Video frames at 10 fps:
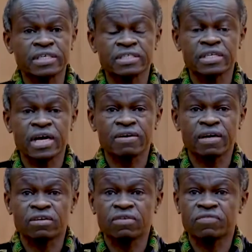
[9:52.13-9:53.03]
as the
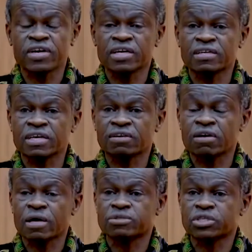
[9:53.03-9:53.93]
director of the
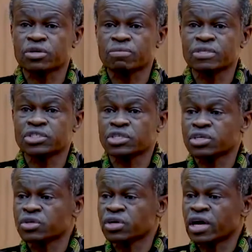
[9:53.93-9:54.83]
Anti-Corruption Commission,